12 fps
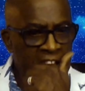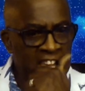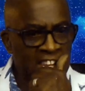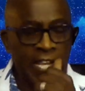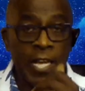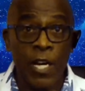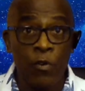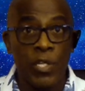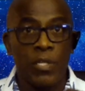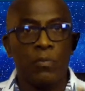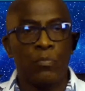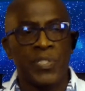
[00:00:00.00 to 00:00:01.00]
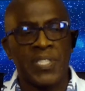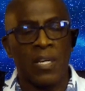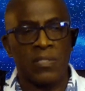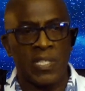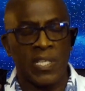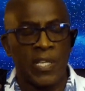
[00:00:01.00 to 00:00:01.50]
and Herod was
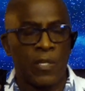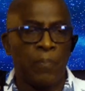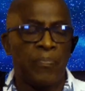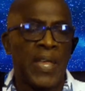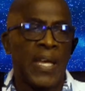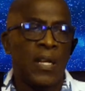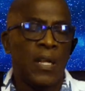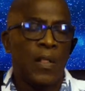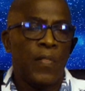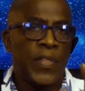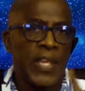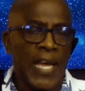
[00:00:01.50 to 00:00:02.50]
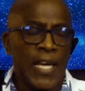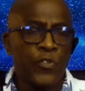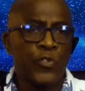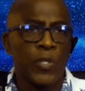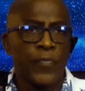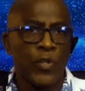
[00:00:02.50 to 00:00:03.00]
out to get him, that the
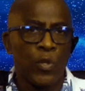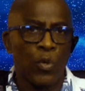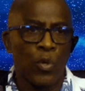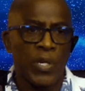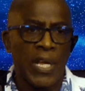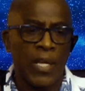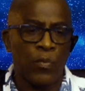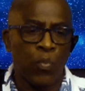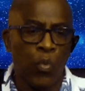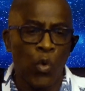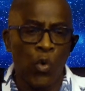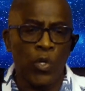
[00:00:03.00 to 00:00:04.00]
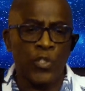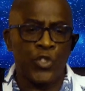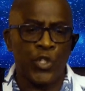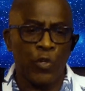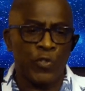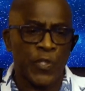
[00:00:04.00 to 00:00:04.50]
angel of the Lord had
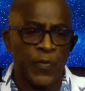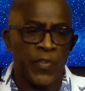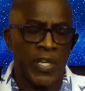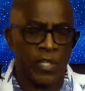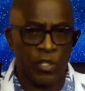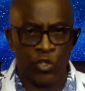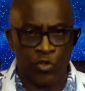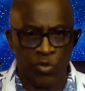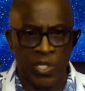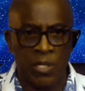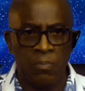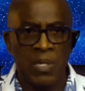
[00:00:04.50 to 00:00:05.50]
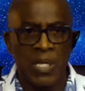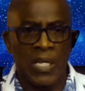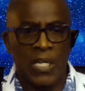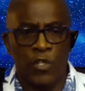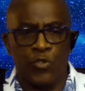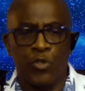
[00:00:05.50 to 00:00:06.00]
warned Joseph in a dream
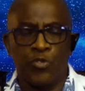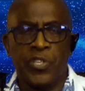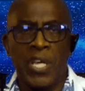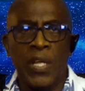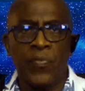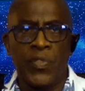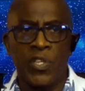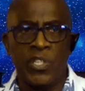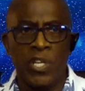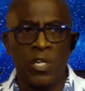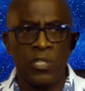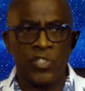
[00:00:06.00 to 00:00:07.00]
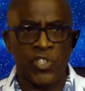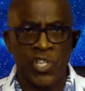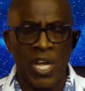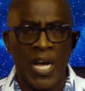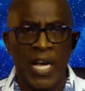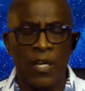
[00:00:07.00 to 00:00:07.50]
to take the young
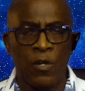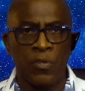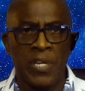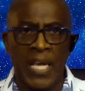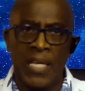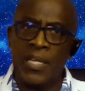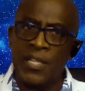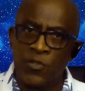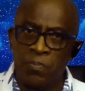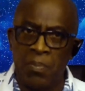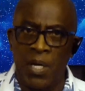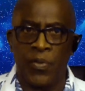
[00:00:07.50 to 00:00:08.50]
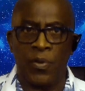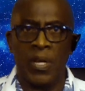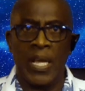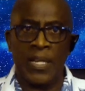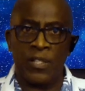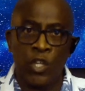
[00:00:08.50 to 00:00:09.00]
child and his
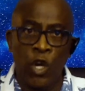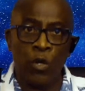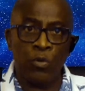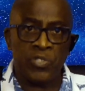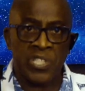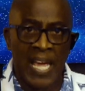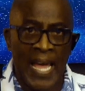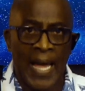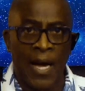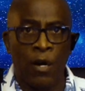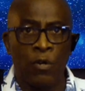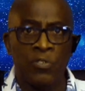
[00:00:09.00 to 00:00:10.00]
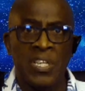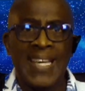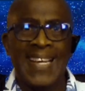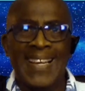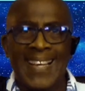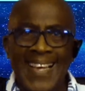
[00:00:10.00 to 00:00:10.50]
mother and go down
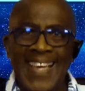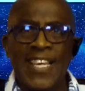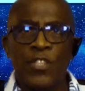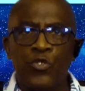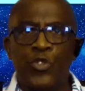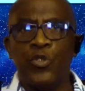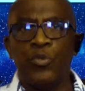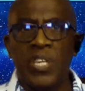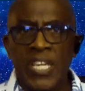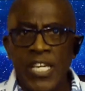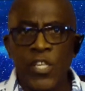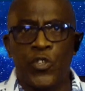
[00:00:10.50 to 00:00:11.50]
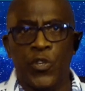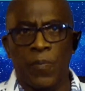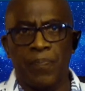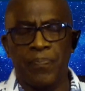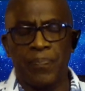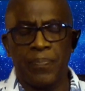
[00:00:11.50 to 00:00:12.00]
into
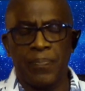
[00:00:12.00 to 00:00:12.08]
Egypt.